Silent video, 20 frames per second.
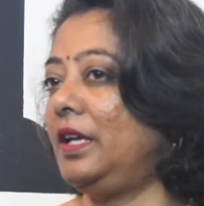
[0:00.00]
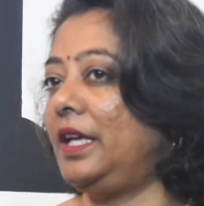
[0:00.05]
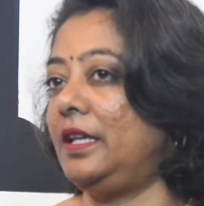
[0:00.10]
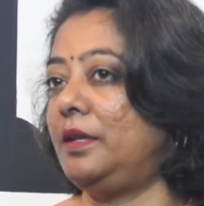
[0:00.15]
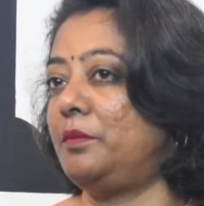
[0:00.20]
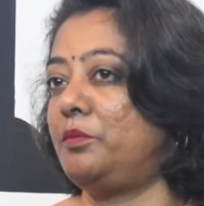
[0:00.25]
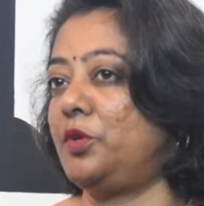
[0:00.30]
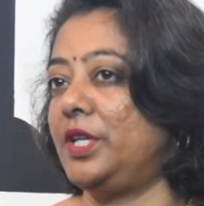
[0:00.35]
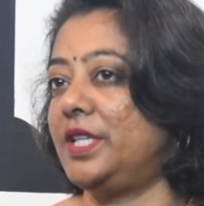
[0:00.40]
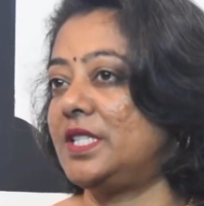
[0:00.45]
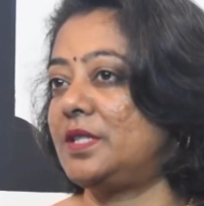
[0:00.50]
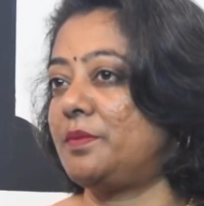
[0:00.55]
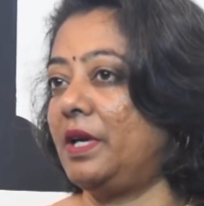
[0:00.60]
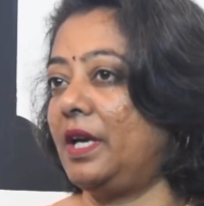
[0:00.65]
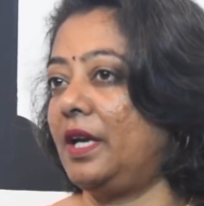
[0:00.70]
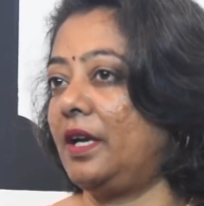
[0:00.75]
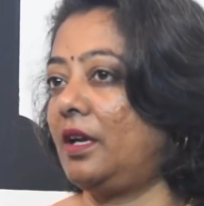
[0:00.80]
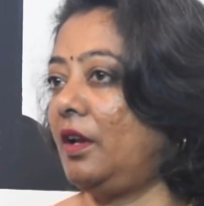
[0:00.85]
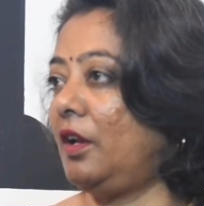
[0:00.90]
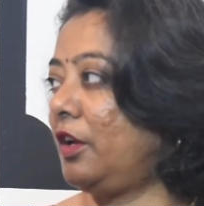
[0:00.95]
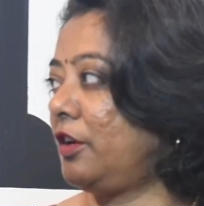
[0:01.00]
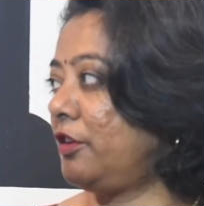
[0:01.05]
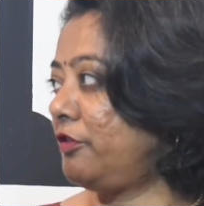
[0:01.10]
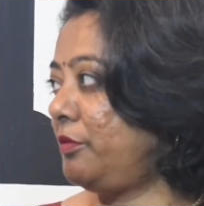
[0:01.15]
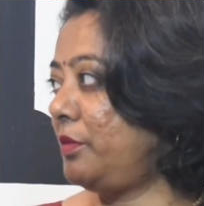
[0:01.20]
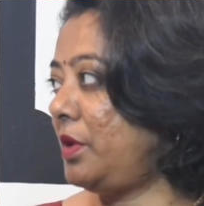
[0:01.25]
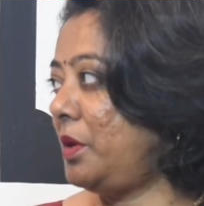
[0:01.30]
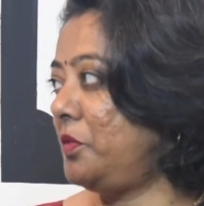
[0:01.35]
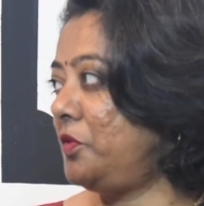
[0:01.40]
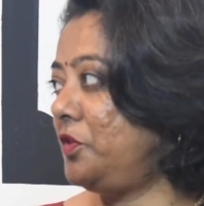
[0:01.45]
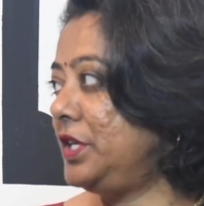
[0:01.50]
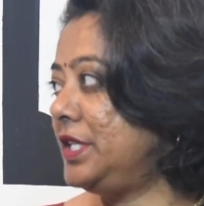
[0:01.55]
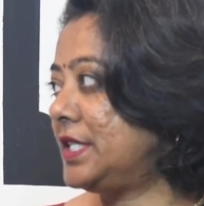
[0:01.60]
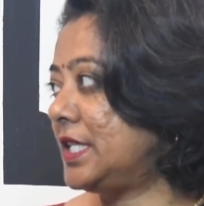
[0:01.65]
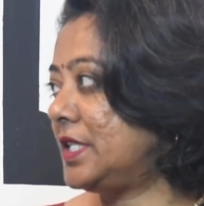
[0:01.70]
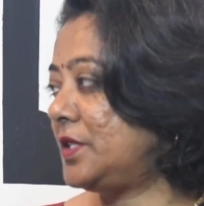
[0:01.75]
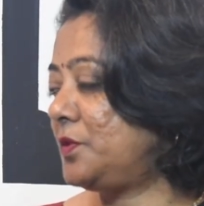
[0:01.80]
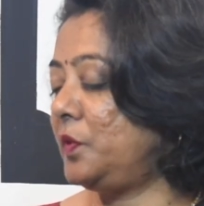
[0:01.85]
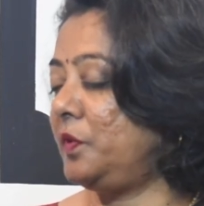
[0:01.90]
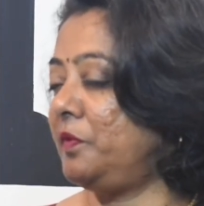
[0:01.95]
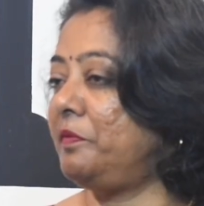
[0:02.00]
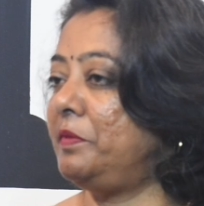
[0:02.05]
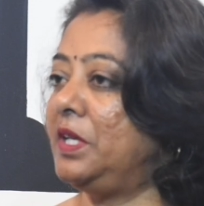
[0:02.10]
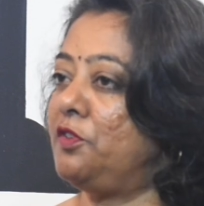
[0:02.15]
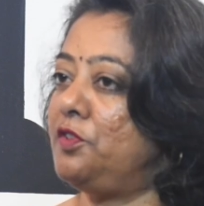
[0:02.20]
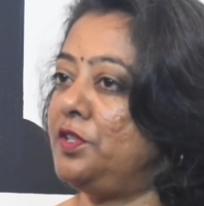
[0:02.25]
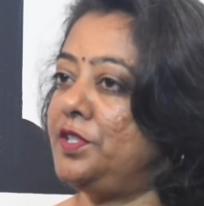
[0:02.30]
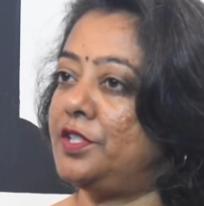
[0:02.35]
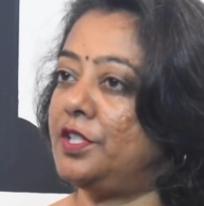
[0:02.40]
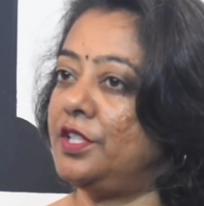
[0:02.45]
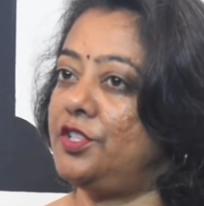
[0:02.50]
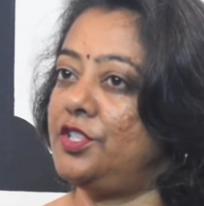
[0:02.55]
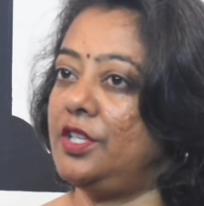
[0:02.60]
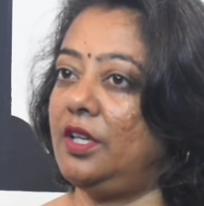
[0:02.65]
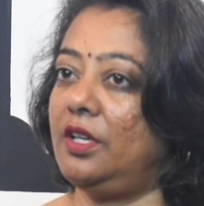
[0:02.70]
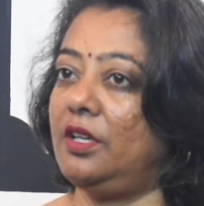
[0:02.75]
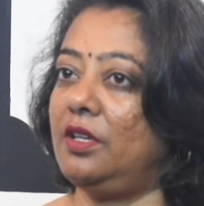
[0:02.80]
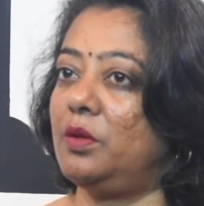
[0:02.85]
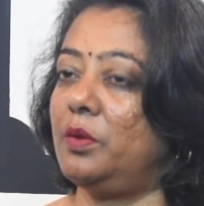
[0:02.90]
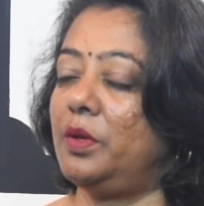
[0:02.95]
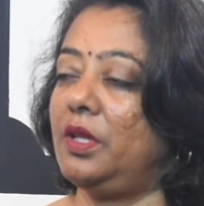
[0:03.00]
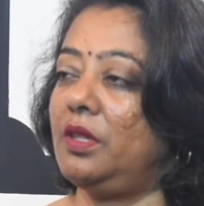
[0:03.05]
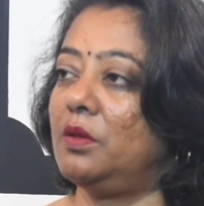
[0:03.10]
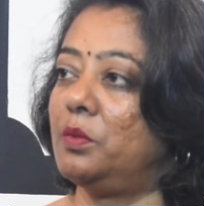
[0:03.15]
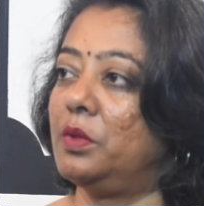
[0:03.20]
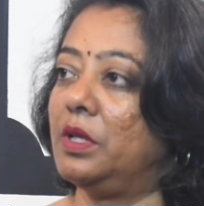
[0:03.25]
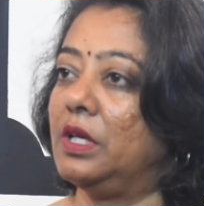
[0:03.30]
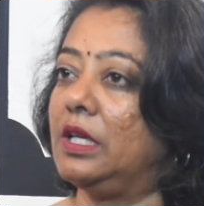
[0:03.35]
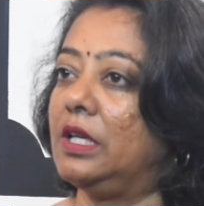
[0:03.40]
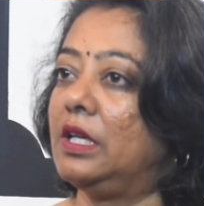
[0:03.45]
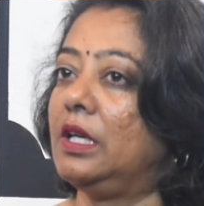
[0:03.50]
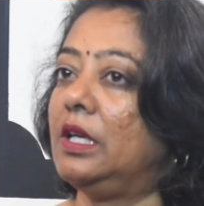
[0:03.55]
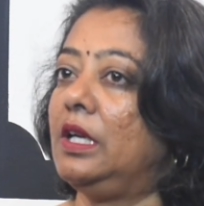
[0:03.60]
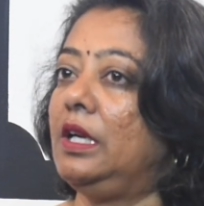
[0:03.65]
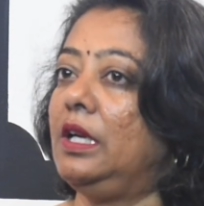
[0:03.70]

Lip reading: It brings back a lot of memories as we've been researching and doing the work.